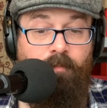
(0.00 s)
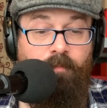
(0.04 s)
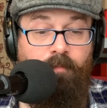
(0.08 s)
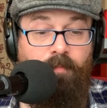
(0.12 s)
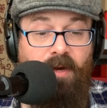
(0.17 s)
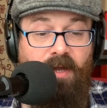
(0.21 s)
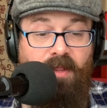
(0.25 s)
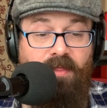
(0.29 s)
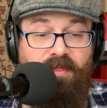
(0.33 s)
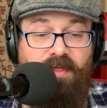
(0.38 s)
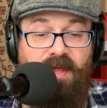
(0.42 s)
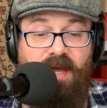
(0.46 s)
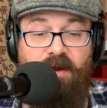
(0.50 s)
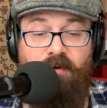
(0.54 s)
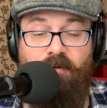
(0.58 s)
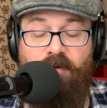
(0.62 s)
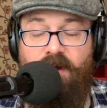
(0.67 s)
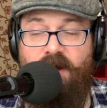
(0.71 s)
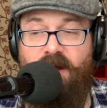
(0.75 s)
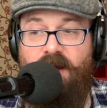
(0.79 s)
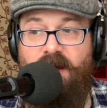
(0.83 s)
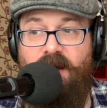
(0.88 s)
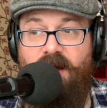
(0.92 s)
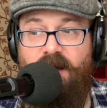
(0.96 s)
but there
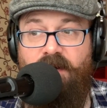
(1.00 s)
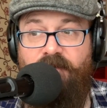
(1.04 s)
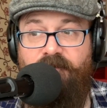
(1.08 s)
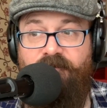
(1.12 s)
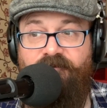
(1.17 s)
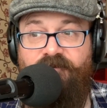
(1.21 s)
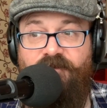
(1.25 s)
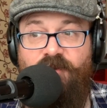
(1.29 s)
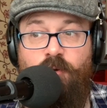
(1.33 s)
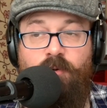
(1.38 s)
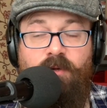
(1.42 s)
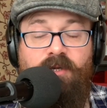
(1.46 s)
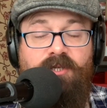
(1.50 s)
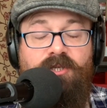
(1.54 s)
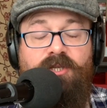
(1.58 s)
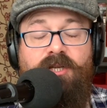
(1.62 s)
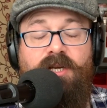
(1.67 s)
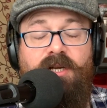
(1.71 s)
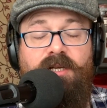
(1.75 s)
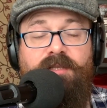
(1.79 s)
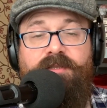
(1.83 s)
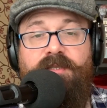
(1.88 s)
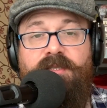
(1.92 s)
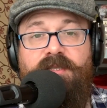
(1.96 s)
are fewer
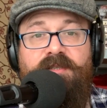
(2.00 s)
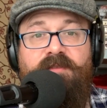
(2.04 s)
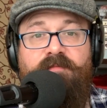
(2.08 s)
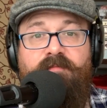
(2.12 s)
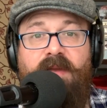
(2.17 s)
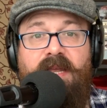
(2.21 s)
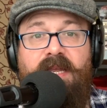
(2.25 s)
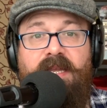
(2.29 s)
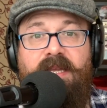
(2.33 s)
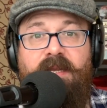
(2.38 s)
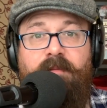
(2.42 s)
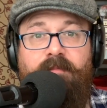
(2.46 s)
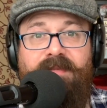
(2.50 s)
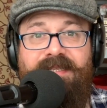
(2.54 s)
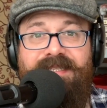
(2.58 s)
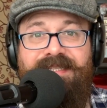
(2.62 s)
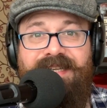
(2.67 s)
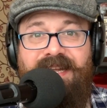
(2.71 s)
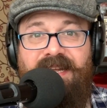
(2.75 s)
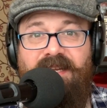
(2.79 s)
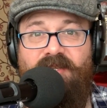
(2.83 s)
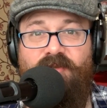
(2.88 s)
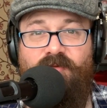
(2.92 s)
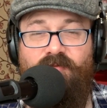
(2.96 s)
chances of making
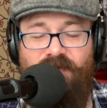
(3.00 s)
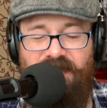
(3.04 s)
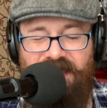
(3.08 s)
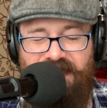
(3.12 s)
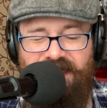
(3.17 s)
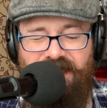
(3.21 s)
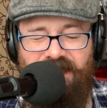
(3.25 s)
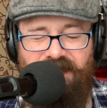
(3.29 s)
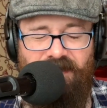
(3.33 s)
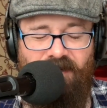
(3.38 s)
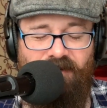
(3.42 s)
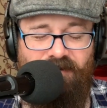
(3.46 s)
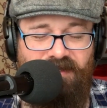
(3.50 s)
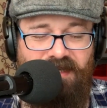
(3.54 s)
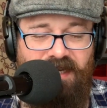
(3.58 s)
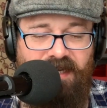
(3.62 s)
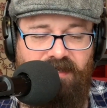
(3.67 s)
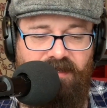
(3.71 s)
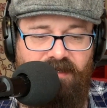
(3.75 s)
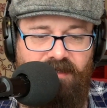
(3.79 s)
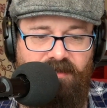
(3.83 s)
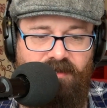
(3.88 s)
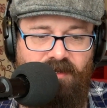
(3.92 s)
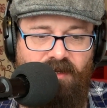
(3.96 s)
mistakes reading those
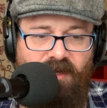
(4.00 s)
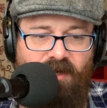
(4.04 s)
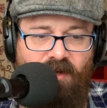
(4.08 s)
letters